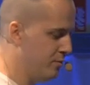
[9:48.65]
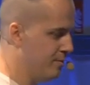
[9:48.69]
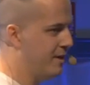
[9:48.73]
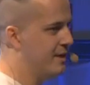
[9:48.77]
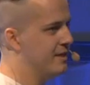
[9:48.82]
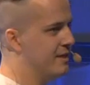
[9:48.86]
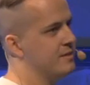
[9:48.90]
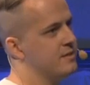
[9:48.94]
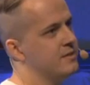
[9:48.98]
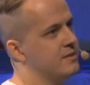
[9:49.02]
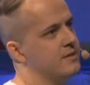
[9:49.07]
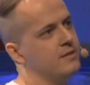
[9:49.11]

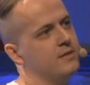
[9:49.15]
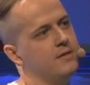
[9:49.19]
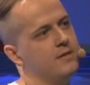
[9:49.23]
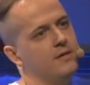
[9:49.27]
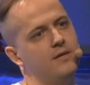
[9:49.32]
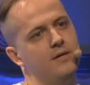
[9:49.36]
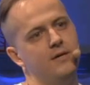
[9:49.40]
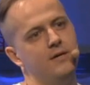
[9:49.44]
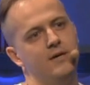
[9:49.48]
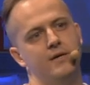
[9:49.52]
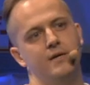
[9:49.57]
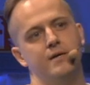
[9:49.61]
must
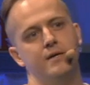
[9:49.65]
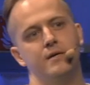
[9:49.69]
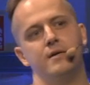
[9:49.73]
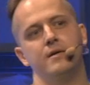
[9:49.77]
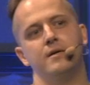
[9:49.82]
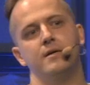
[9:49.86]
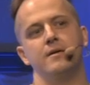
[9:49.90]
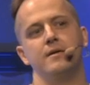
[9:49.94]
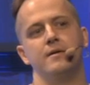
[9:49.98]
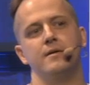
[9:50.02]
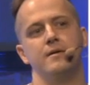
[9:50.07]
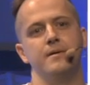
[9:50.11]

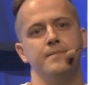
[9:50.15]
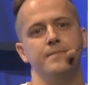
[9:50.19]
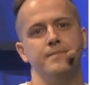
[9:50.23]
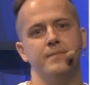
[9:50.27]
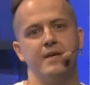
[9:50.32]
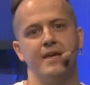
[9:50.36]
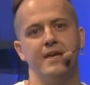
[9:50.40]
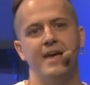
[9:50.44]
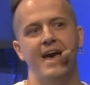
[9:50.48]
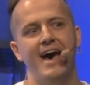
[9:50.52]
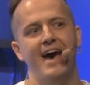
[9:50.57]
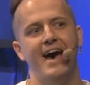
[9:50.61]

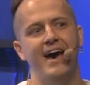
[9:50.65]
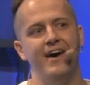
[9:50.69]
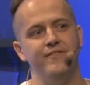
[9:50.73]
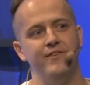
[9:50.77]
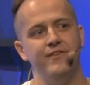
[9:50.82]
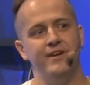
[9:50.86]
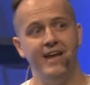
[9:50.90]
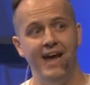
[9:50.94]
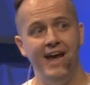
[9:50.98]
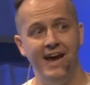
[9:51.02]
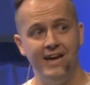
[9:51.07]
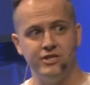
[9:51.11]

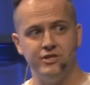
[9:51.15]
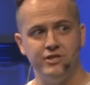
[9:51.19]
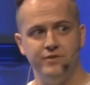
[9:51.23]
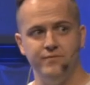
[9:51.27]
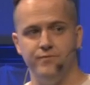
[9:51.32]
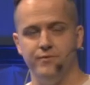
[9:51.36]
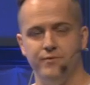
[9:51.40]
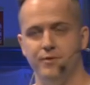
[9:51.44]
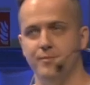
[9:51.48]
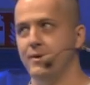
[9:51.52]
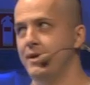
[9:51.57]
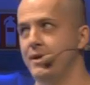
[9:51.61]
have an
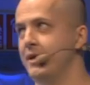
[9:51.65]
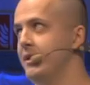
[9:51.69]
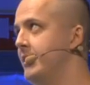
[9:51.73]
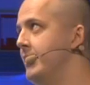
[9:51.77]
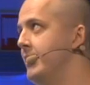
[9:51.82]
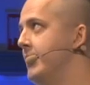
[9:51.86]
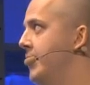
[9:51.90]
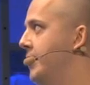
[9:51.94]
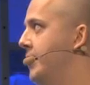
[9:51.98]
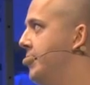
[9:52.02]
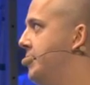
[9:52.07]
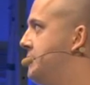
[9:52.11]
action from here.